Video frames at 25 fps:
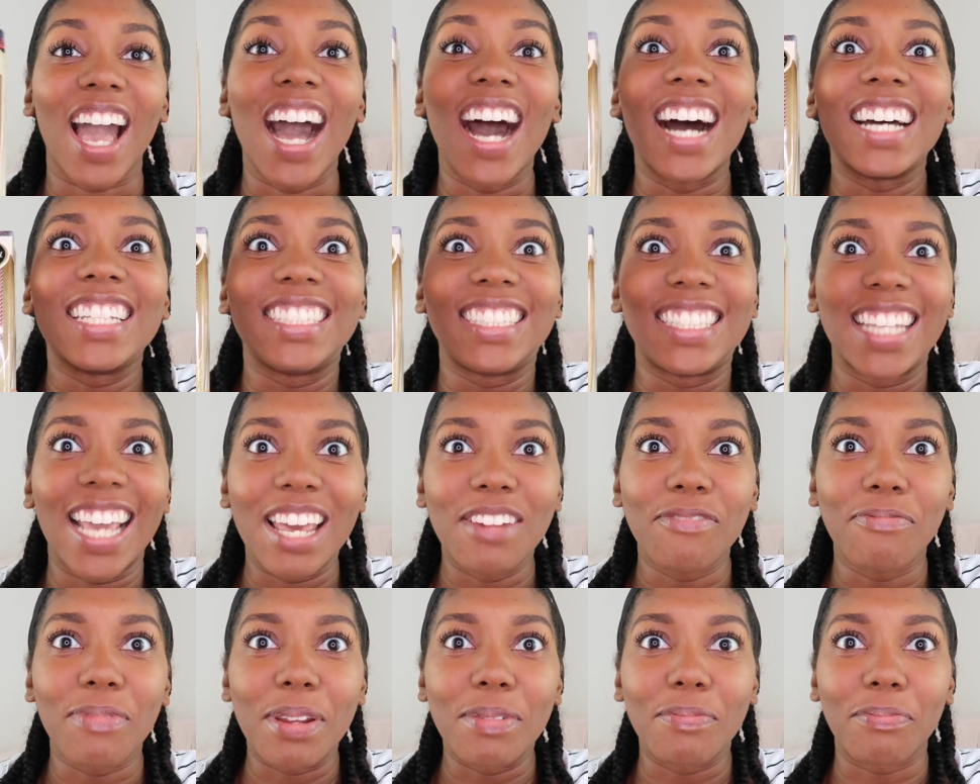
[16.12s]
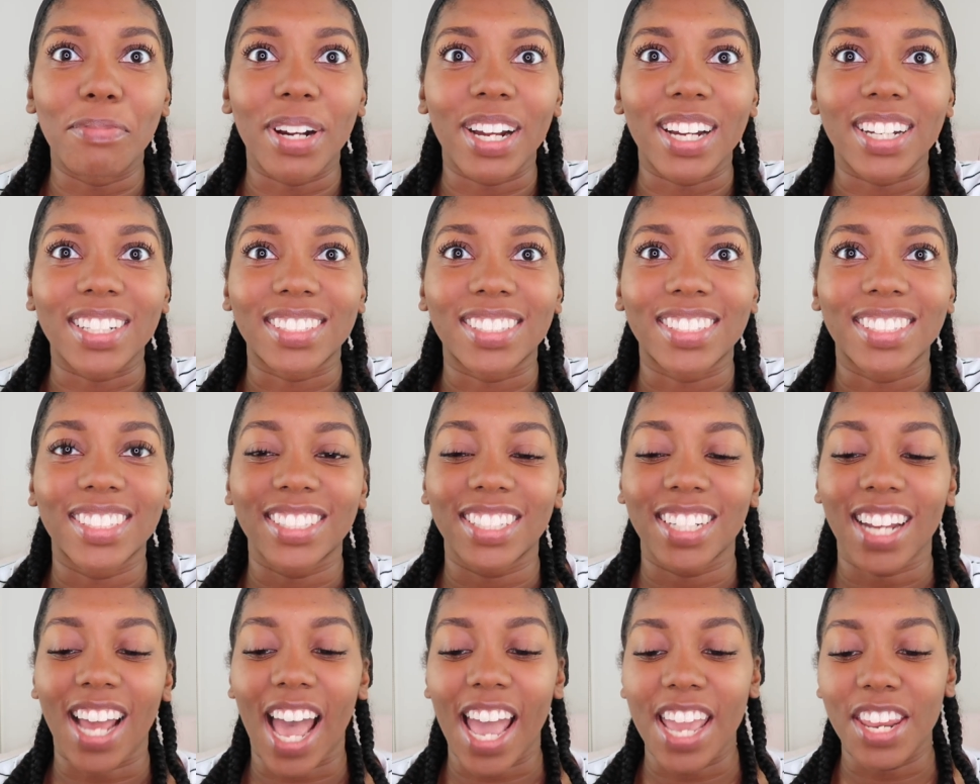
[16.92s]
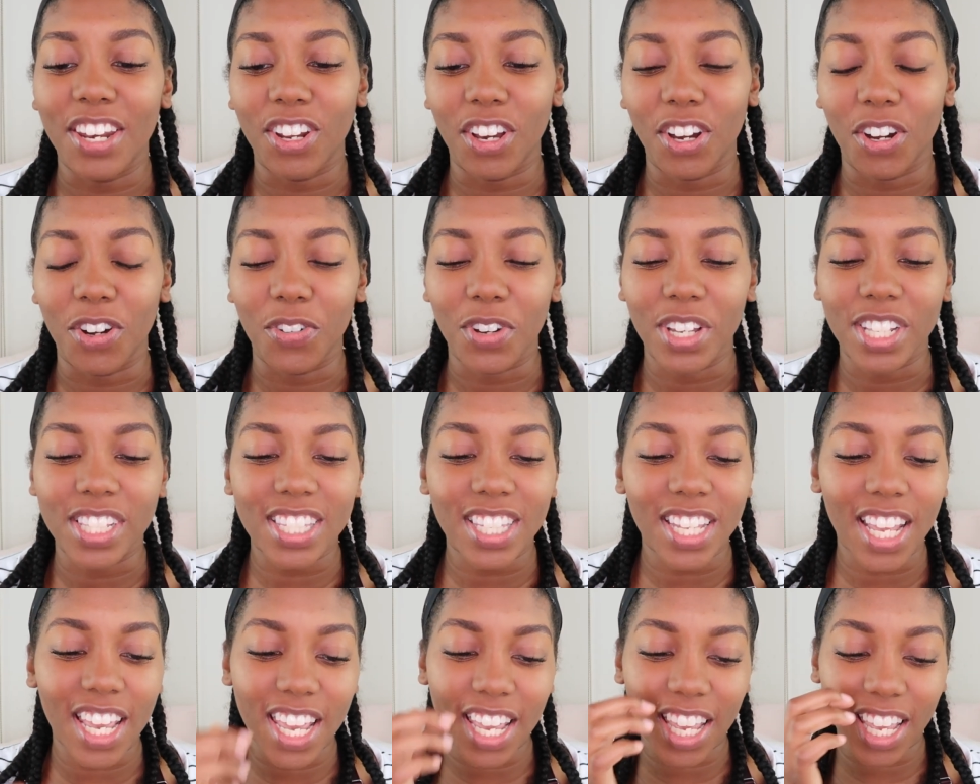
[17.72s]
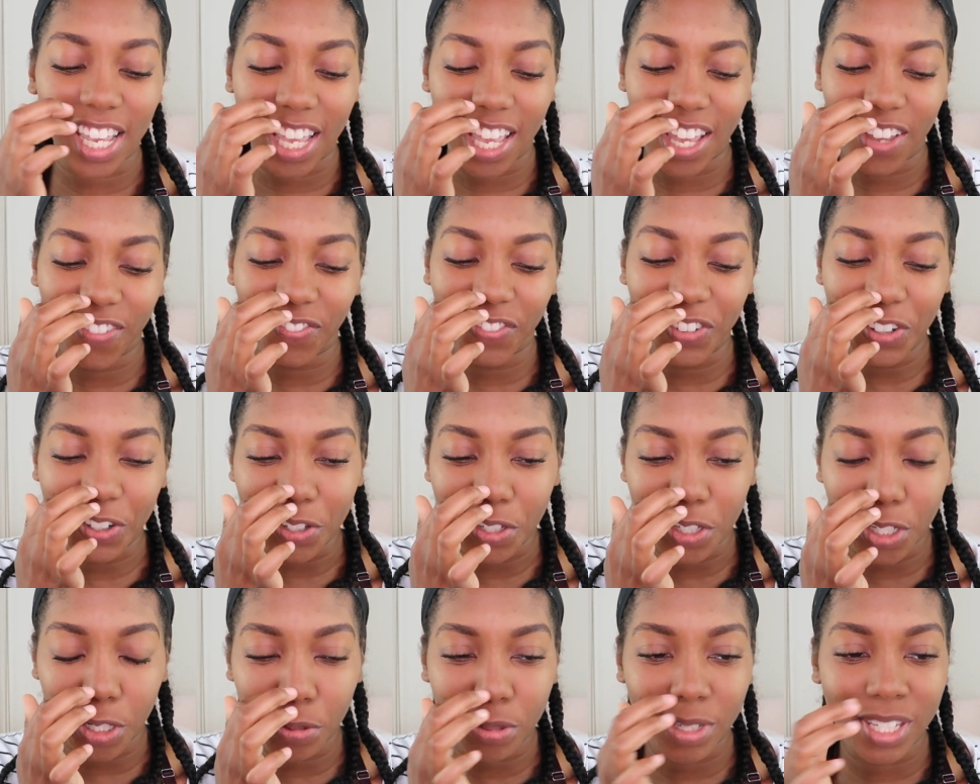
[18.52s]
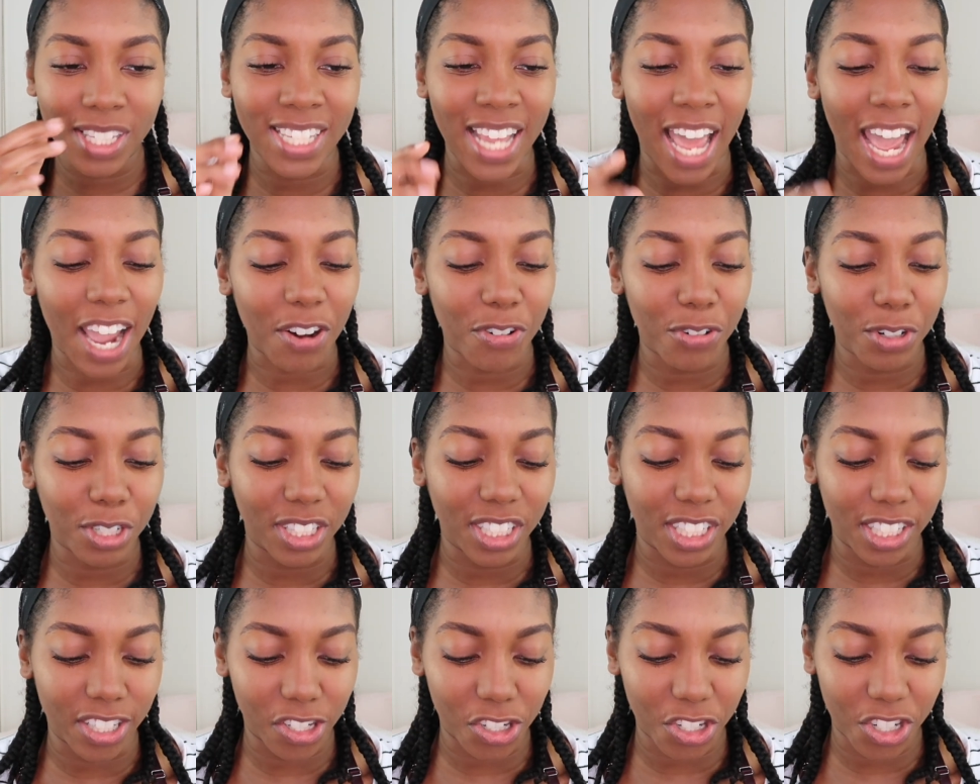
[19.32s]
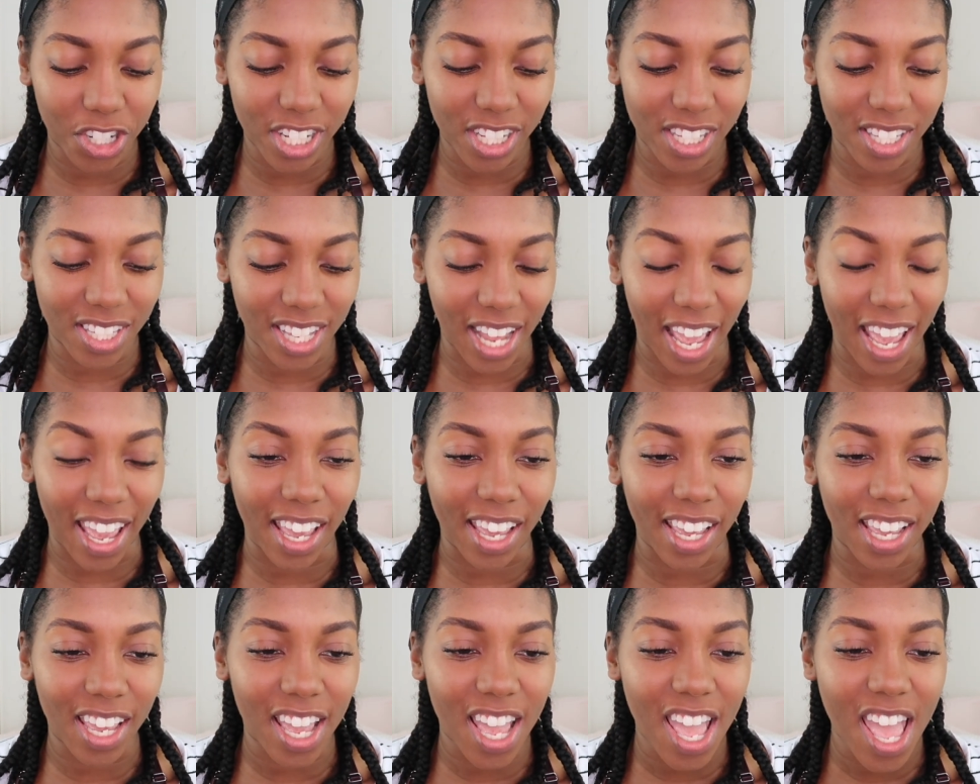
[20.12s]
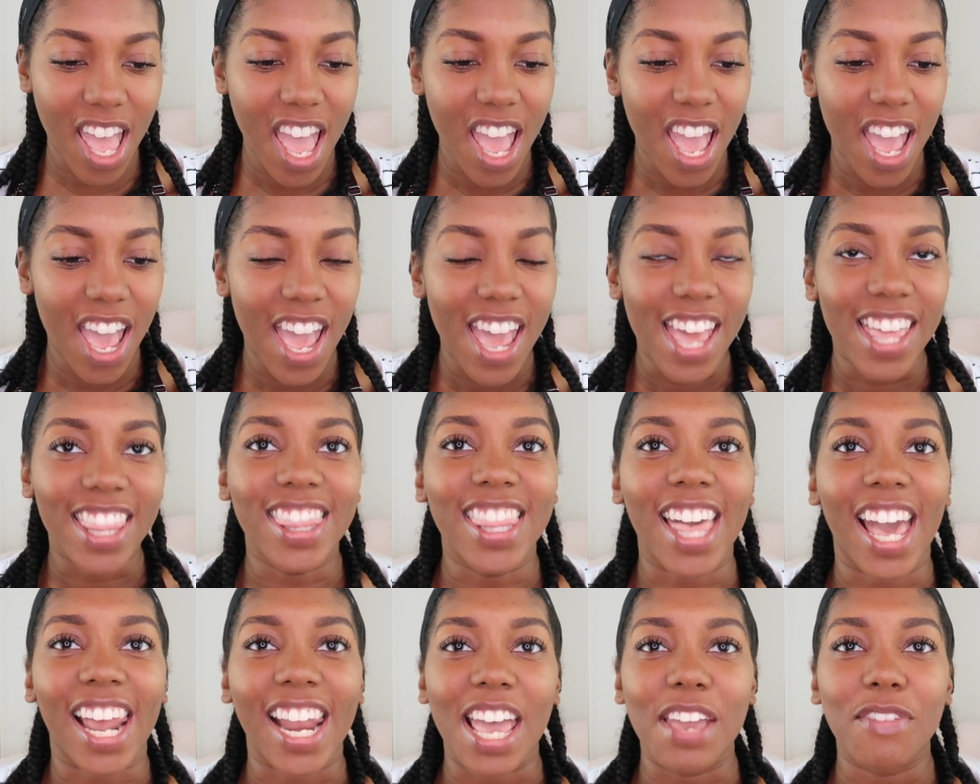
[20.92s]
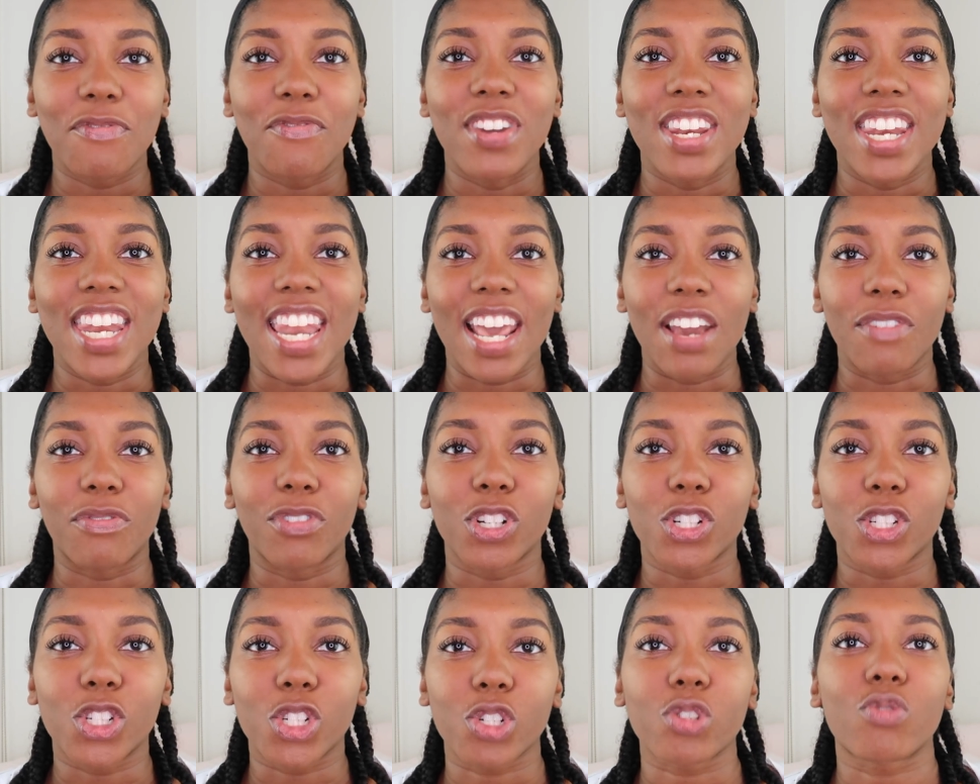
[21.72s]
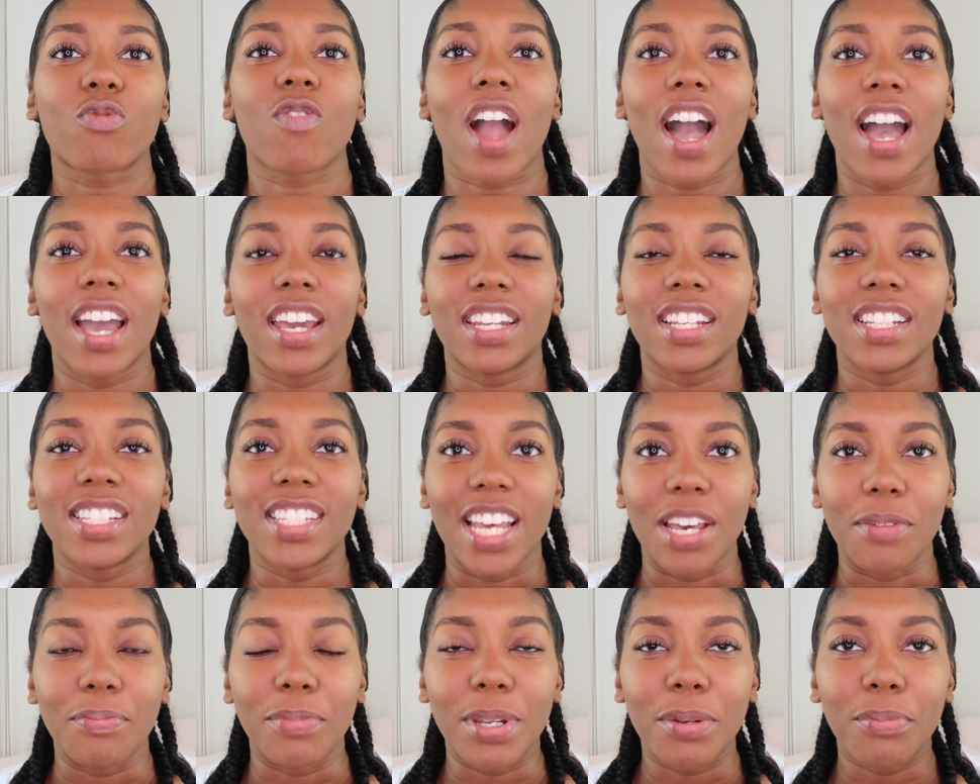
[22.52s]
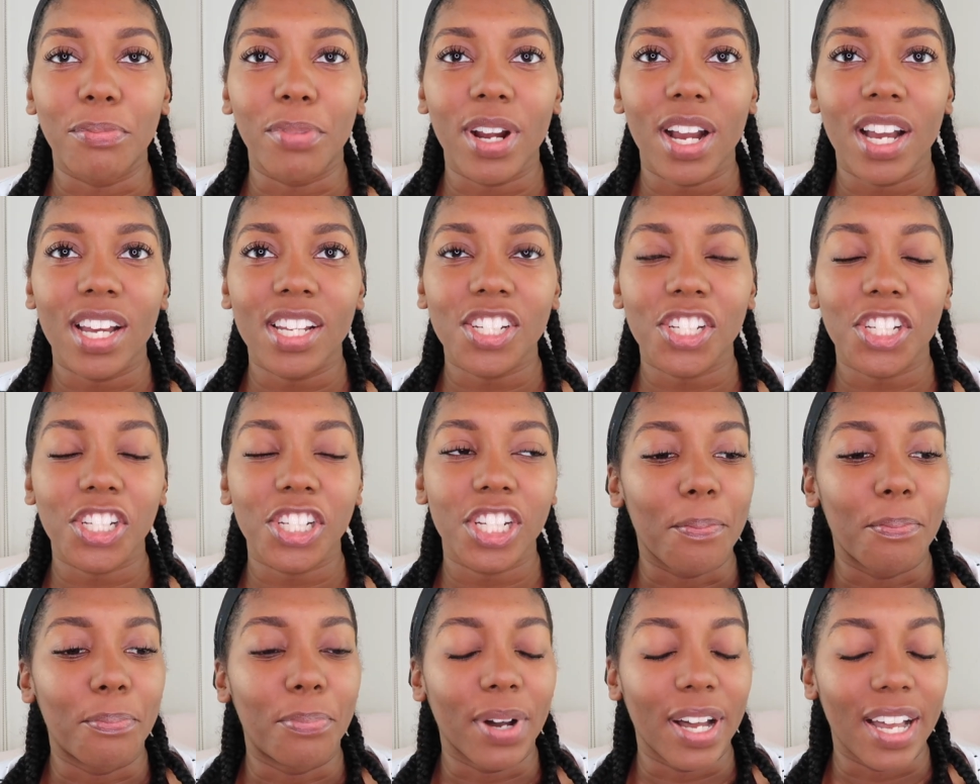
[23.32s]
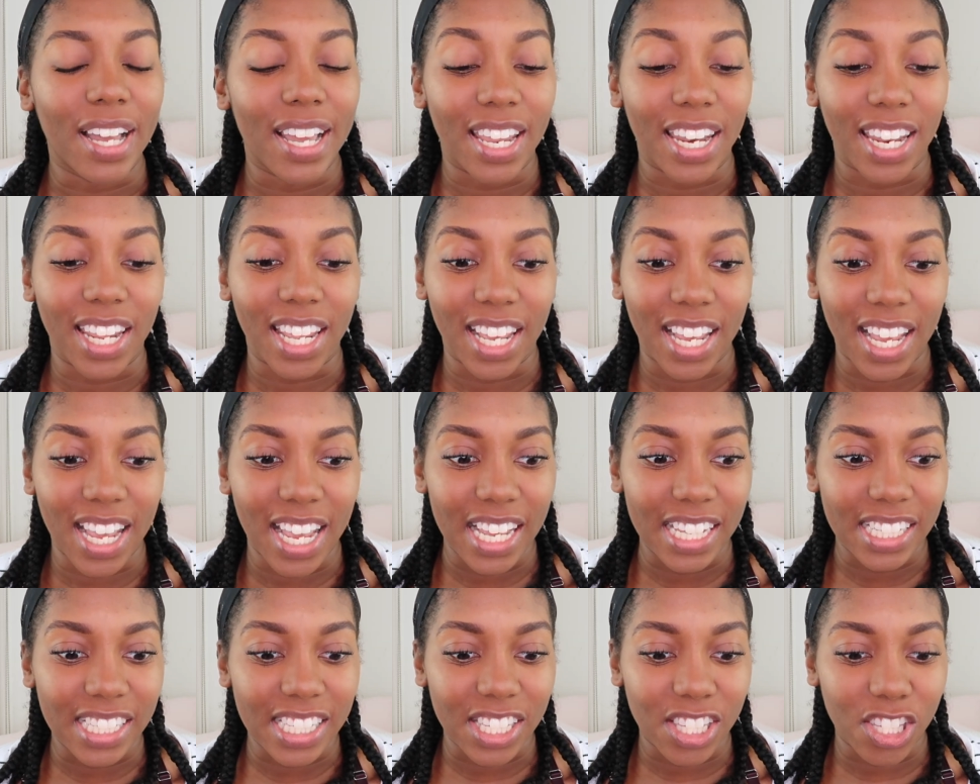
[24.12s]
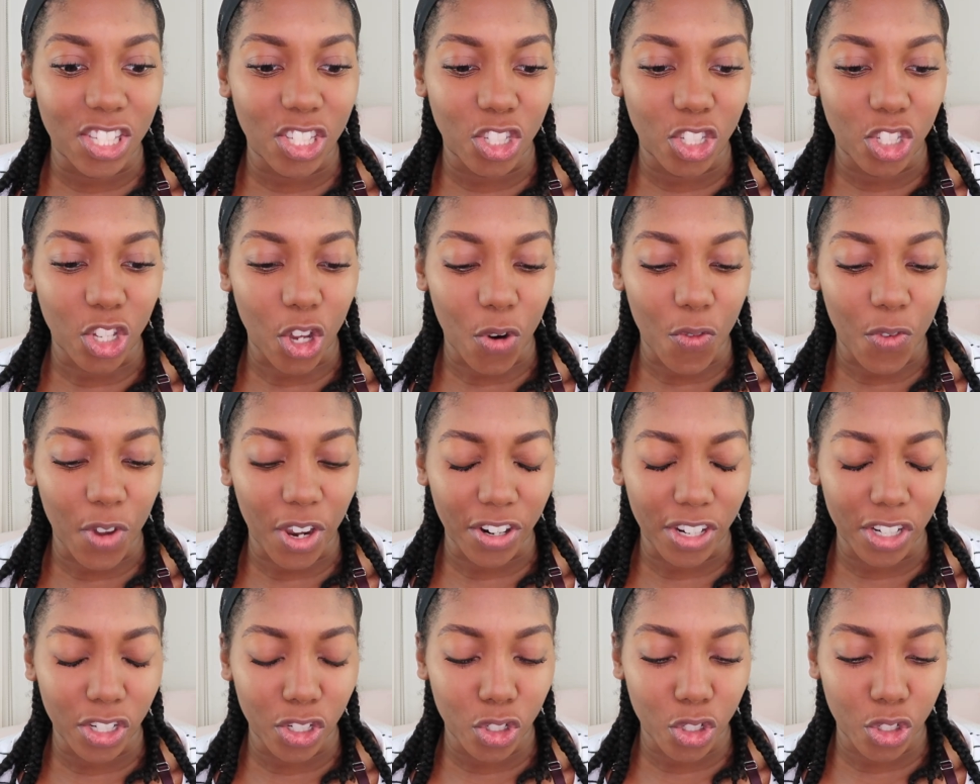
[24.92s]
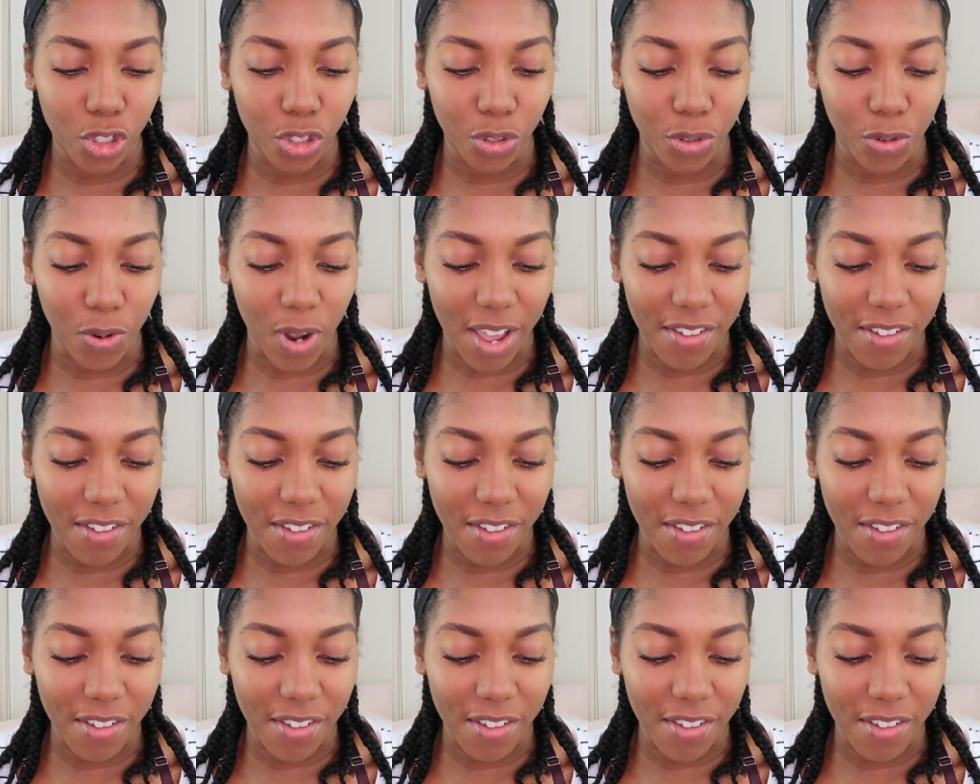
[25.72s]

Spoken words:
a Denman brush. I know, it's like, it feels so sacrilege to say that I've never tried a Denman brush, but it's so very true.